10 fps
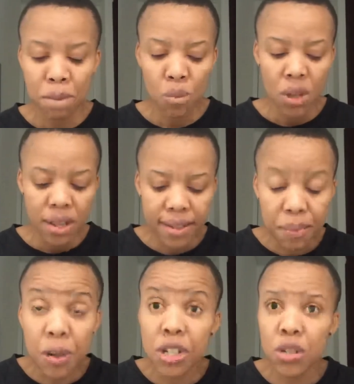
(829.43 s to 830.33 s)
It's
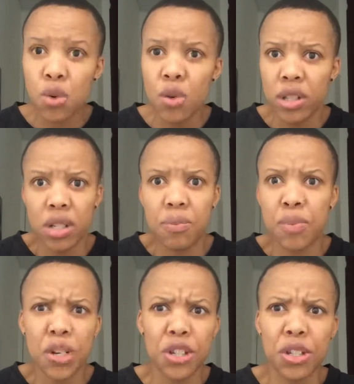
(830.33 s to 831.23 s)
like, Precious who? And I said,
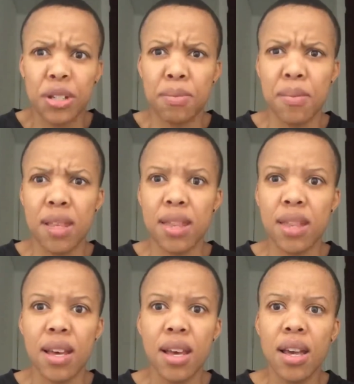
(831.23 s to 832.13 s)
Precious
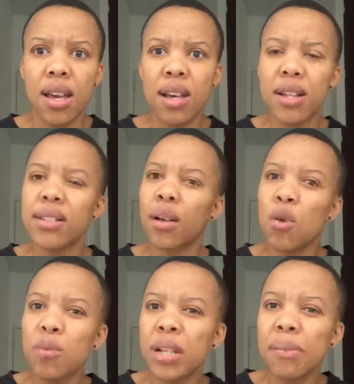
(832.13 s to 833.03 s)
Smith. And he's like,
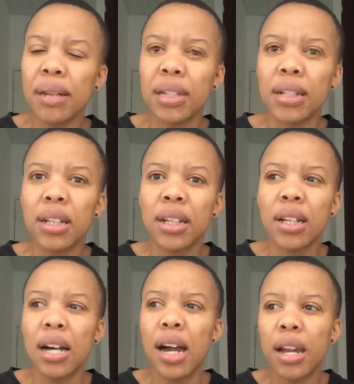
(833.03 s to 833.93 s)
Mhleman.
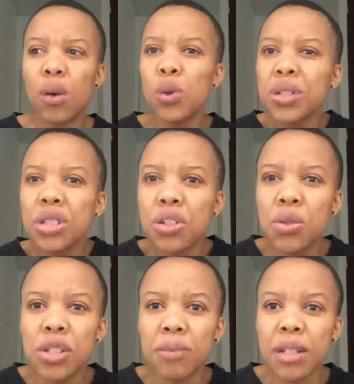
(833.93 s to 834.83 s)
And I always see you
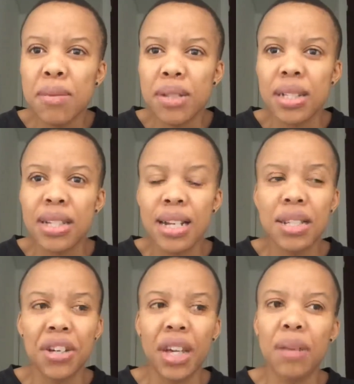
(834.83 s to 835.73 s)
sometimes at the text
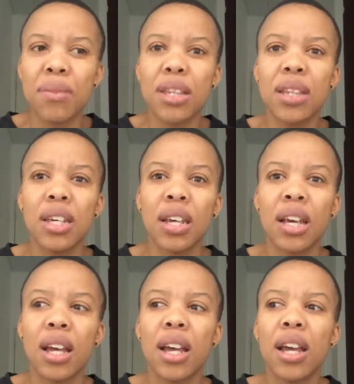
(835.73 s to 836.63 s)
and I'm thinking,
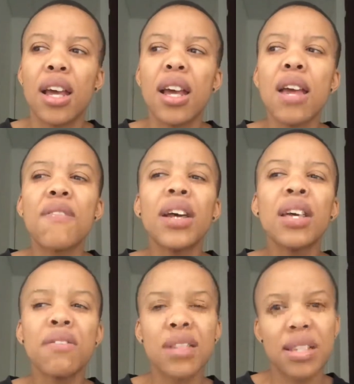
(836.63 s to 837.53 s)
if I
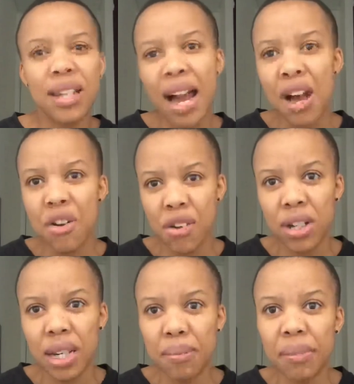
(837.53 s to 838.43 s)
give this guy a
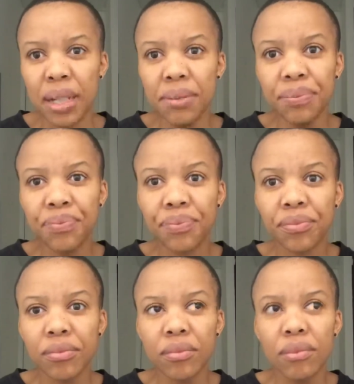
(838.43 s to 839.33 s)
wrong number,
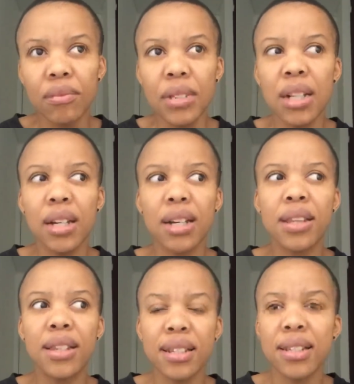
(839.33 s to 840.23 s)

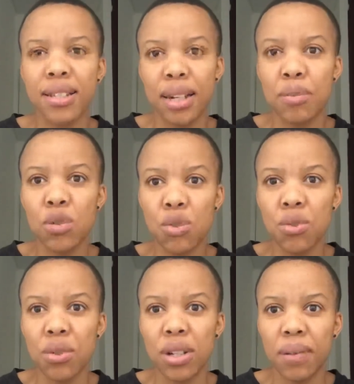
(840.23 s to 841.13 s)
this is it, I'm
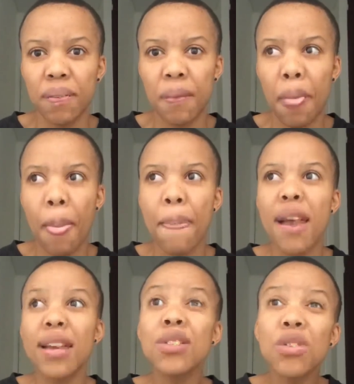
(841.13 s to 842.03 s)
screwed.
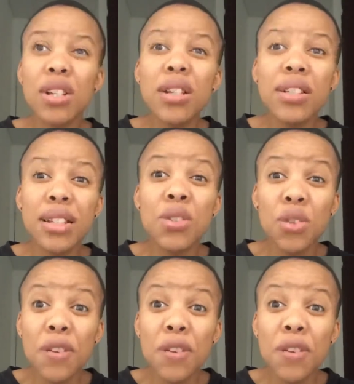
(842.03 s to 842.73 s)
He's gonna